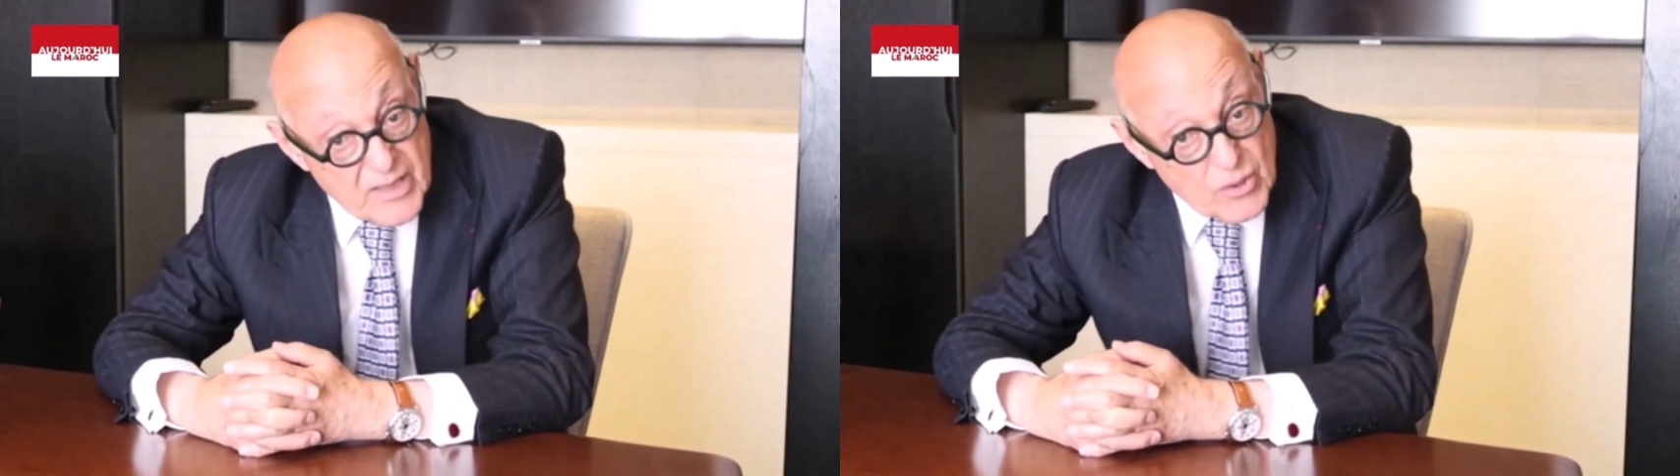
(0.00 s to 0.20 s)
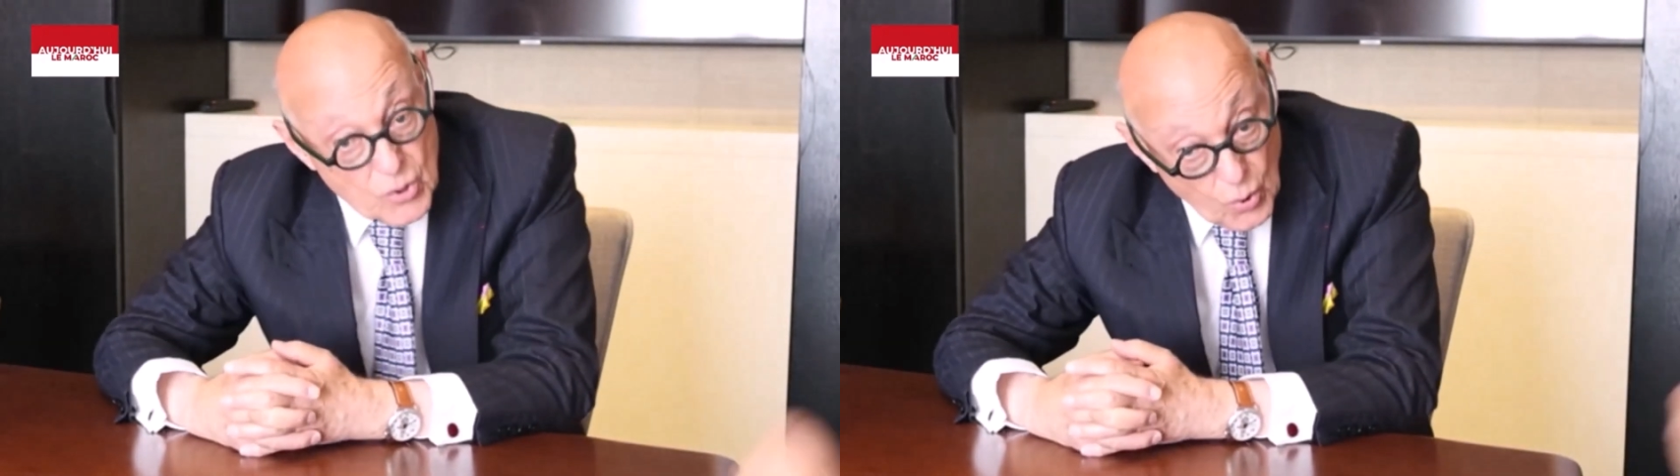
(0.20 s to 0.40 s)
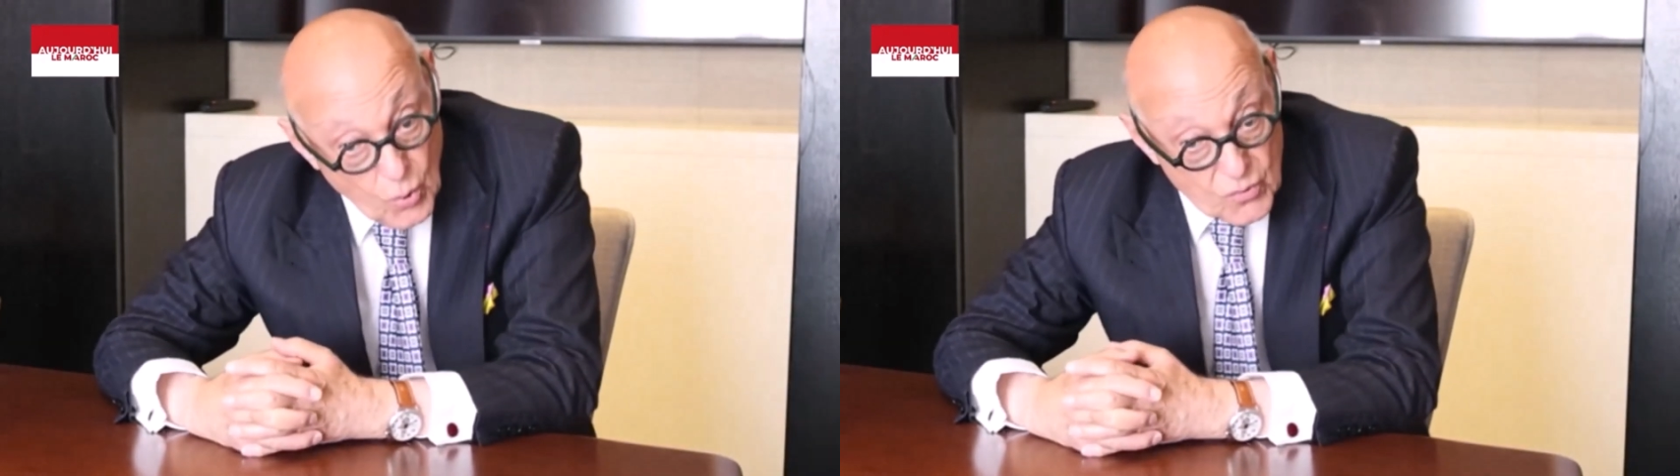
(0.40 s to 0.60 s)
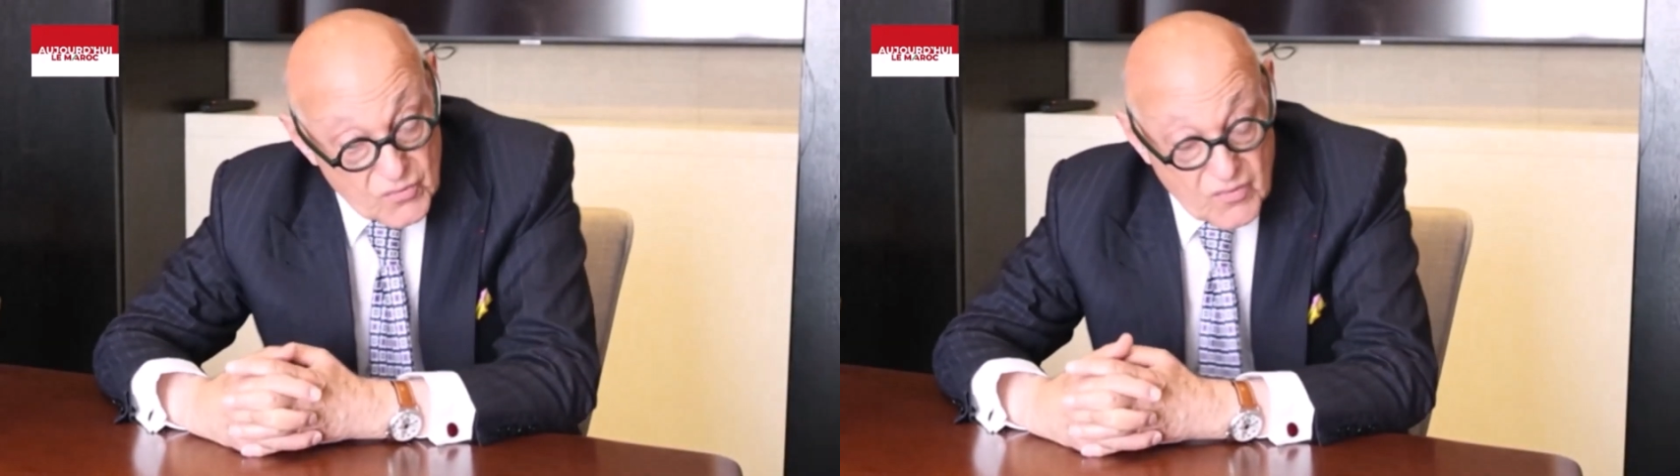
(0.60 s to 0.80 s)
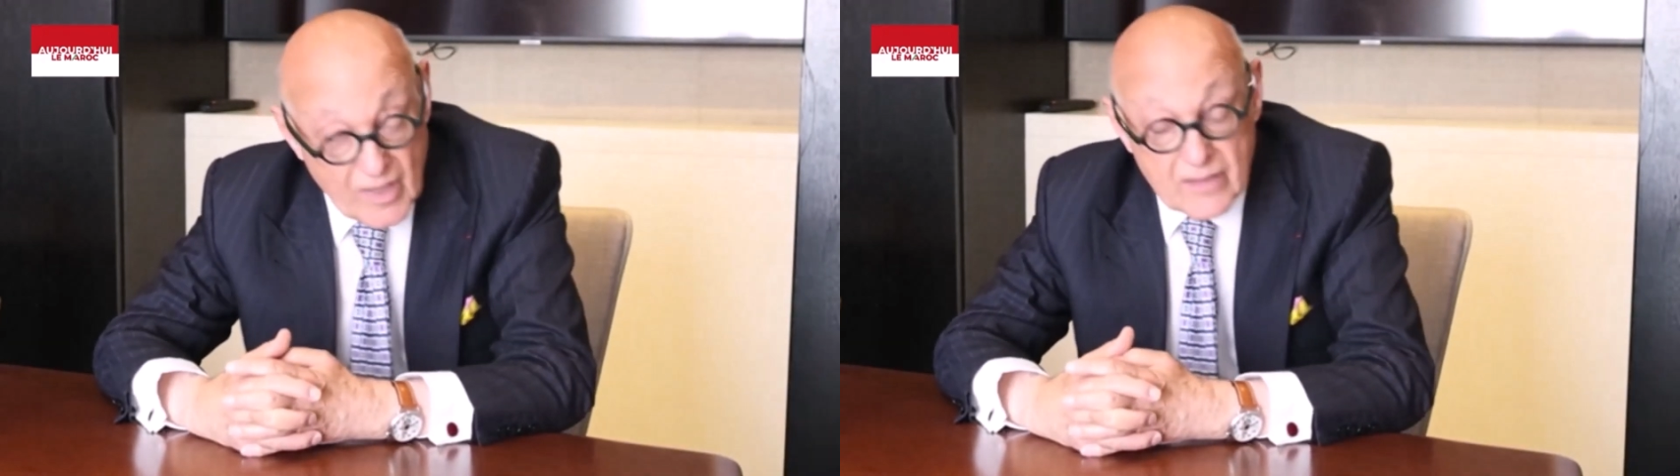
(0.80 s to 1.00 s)
been
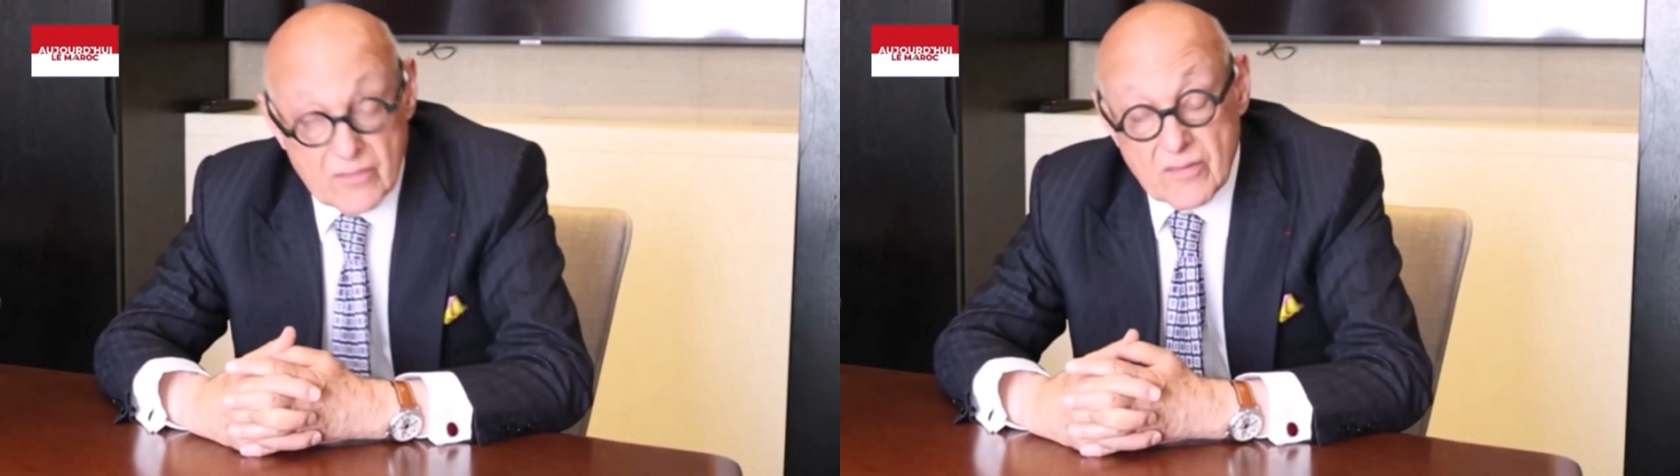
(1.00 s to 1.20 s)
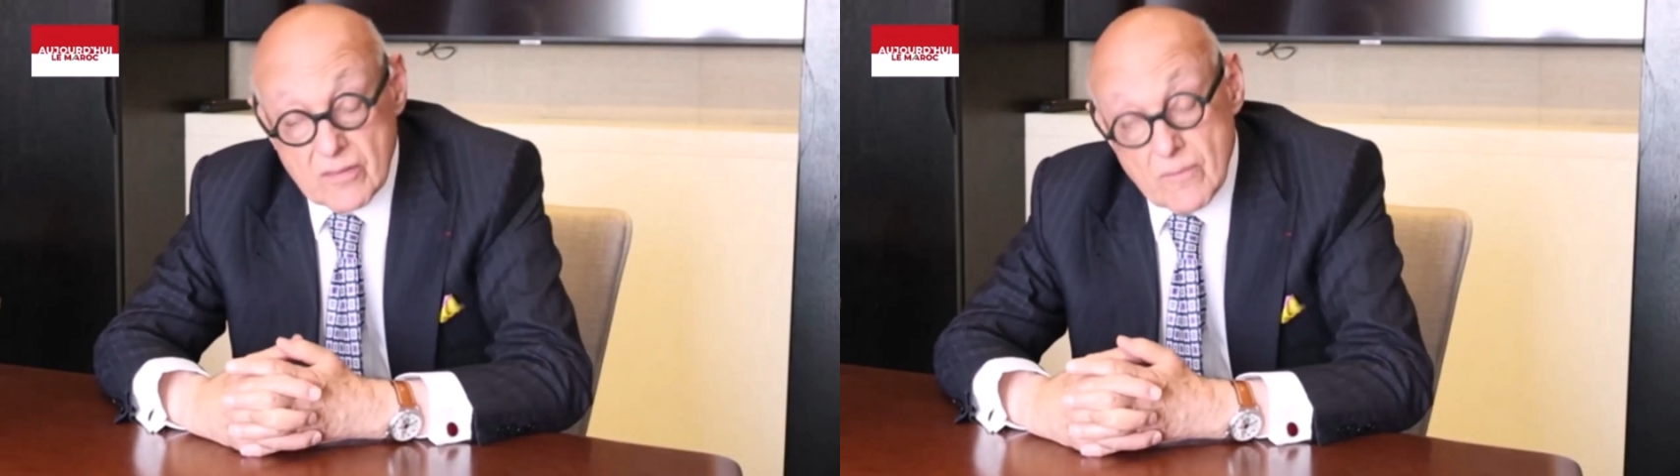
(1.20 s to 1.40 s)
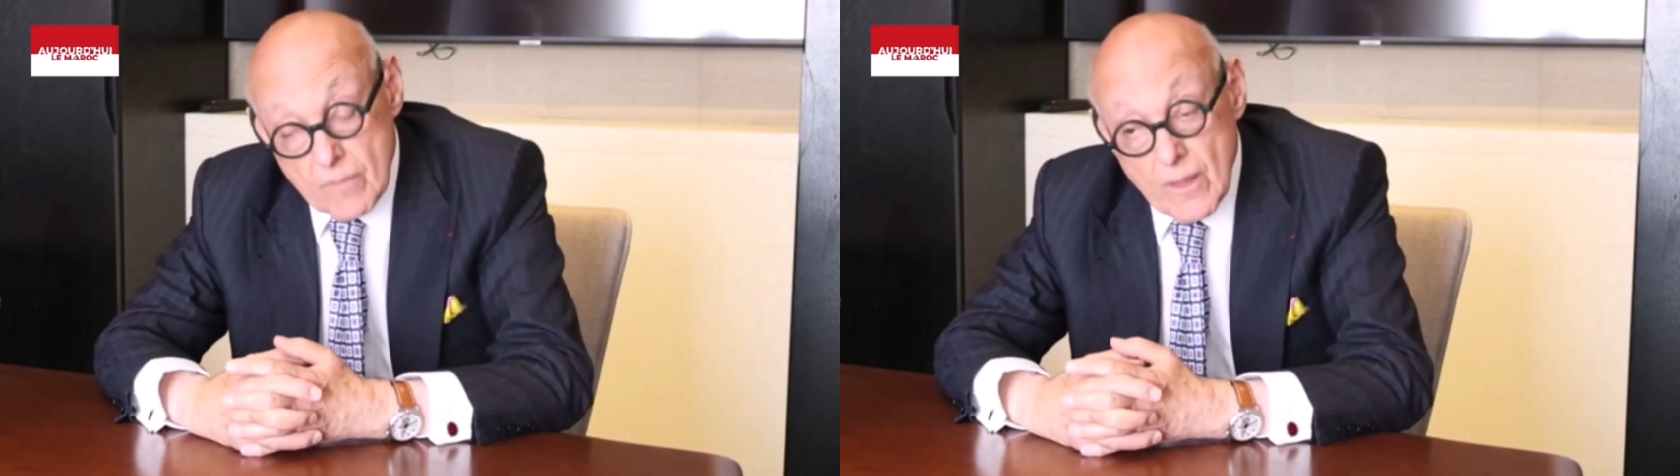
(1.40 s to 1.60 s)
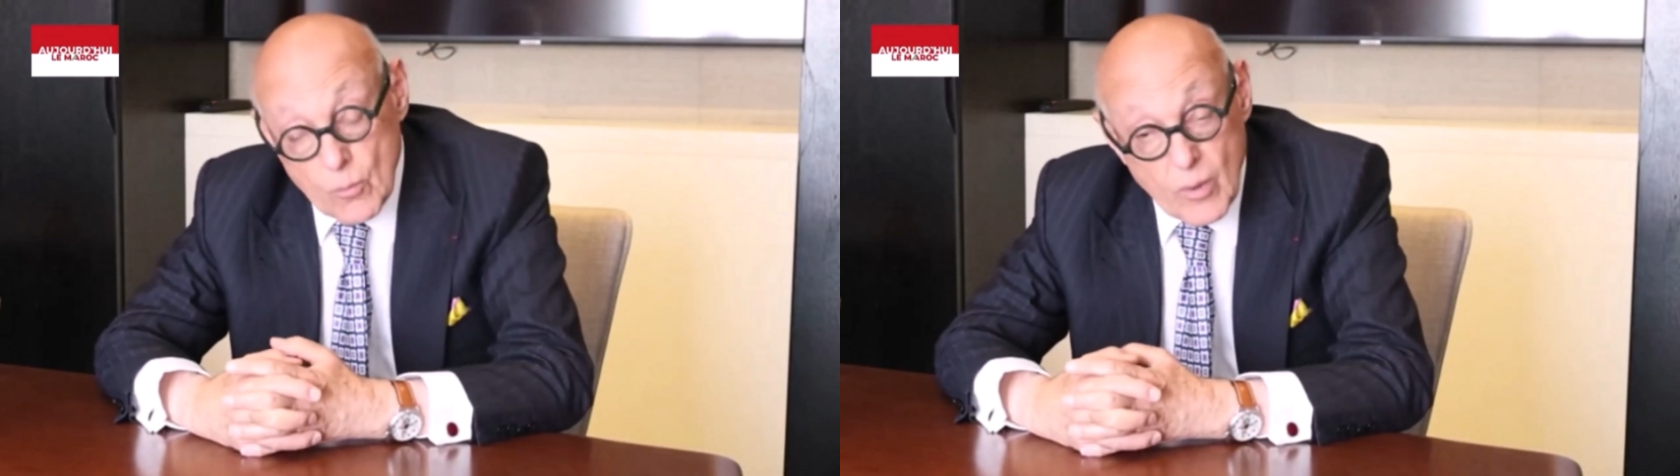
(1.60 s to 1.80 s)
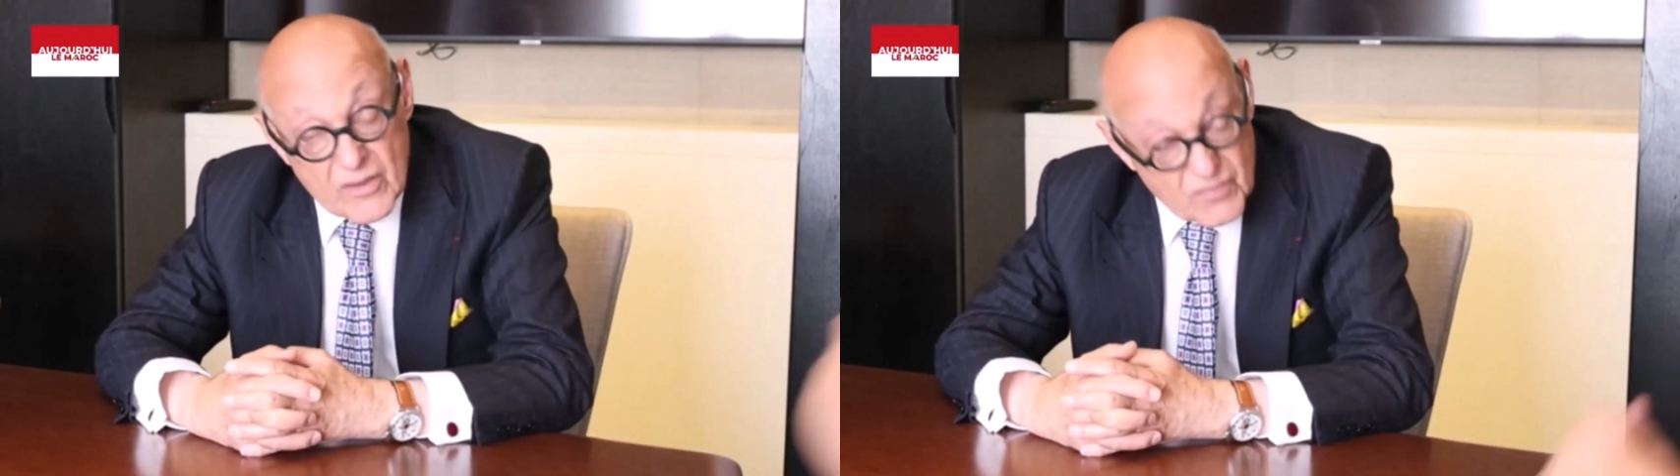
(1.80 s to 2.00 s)
caused and where